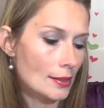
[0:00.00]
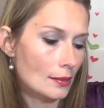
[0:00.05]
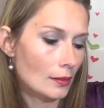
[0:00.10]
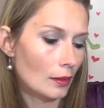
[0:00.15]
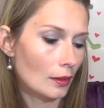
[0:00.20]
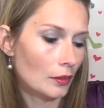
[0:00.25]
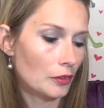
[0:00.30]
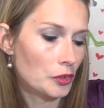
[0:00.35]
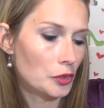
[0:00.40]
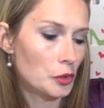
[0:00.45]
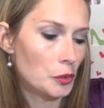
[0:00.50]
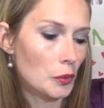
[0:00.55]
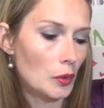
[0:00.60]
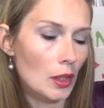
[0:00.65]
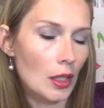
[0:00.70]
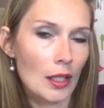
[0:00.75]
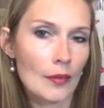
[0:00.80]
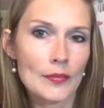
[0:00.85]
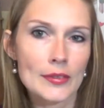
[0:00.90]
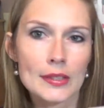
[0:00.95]
is called True
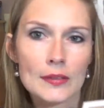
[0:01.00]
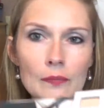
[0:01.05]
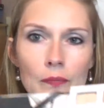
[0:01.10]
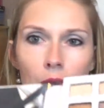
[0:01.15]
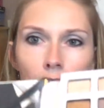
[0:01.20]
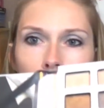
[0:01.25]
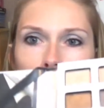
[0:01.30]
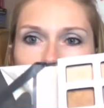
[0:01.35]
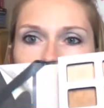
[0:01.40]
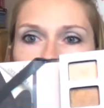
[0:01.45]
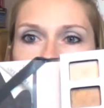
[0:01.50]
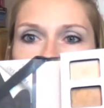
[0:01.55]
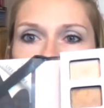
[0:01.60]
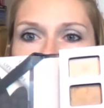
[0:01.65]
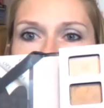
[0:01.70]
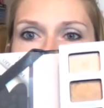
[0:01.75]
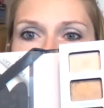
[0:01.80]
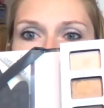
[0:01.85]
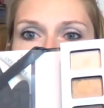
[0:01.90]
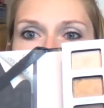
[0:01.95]
Love's First
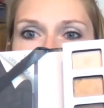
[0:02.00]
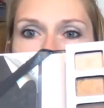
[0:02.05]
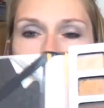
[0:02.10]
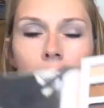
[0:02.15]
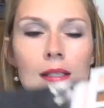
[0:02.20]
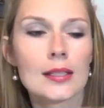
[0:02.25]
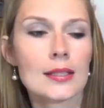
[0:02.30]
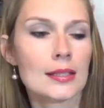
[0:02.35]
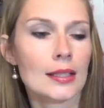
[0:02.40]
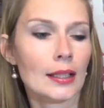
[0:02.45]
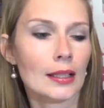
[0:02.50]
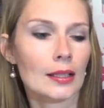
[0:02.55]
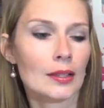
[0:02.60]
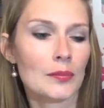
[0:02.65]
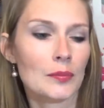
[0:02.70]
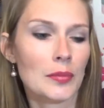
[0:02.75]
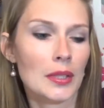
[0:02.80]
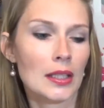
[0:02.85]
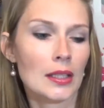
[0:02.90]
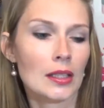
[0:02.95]
Kiss, and it's like a
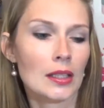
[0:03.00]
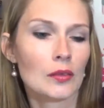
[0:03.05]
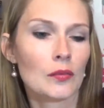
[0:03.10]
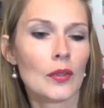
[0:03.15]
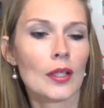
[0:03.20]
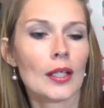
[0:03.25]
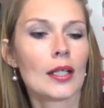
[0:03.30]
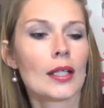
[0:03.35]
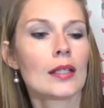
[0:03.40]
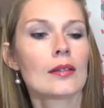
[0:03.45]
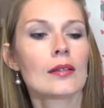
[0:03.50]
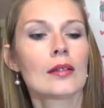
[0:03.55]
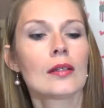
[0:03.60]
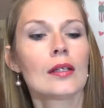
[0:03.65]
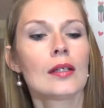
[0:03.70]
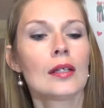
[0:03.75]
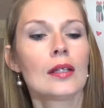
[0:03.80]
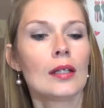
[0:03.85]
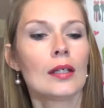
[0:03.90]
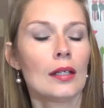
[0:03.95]
pinky red,
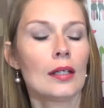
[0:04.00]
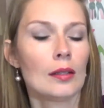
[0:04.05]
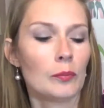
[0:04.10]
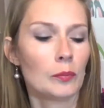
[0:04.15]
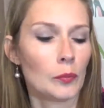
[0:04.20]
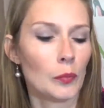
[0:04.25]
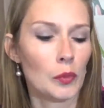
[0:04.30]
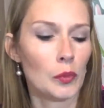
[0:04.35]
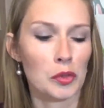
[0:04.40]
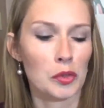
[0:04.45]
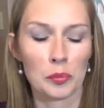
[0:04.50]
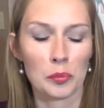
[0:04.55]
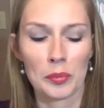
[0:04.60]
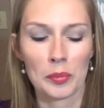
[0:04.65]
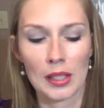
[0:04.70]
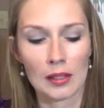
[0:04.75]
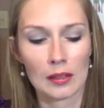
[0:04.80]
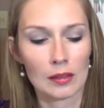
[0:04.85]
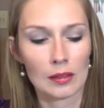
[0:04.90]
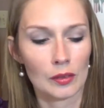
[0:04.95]
more
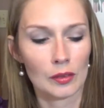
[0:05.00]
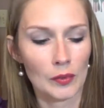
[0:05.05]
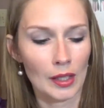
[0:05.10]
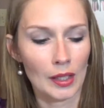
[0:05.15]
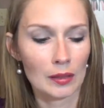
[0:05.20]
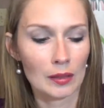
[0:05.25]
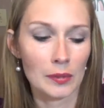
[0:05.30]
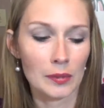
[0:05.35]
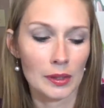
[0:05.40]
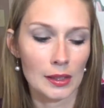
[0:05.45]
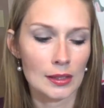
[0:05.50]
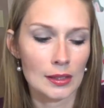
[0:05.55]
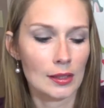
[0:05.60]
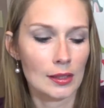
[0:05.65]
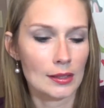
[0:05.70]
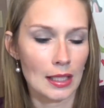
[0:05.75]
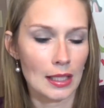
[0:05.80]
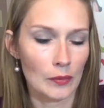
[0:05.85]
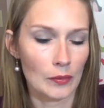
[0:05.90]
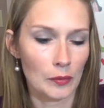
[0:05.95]
pink than red, but it
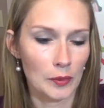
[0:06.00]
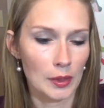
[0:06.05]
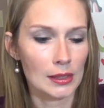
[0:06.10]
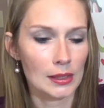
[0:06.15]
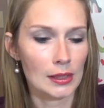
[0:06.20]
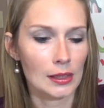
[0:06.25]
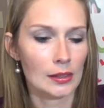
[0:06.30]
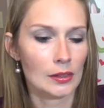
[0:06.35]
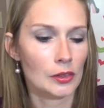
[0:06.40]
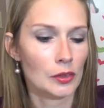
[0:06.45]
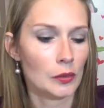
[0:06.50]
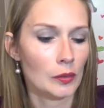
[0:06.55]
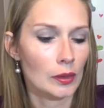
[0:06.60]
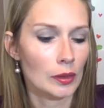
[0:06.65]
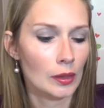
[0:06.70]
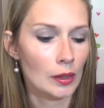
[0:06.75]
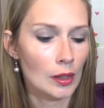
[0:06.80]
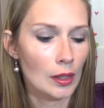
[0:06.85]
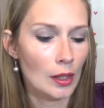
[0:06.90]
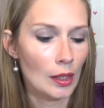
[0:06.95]
does have a red tint to it.
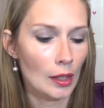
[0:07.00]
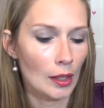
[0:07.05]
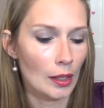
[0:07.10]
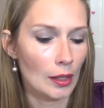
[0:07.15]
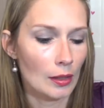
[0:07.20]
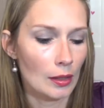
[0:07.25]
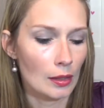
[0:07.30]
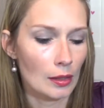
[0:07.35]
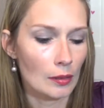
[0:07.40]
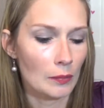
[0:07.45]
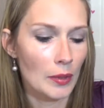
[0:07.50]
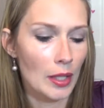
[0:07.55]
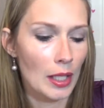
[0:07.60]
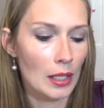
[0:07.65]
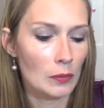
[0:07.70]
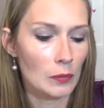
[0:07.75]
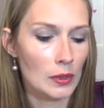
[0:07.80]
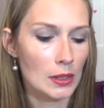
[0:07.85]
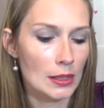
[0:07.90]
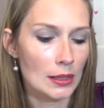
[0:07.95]
And then the
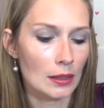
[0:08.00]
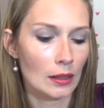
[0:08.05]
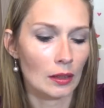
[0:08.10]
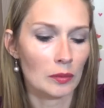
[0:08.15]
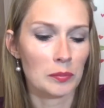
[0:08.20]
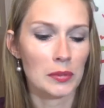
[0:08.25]
bottom one is called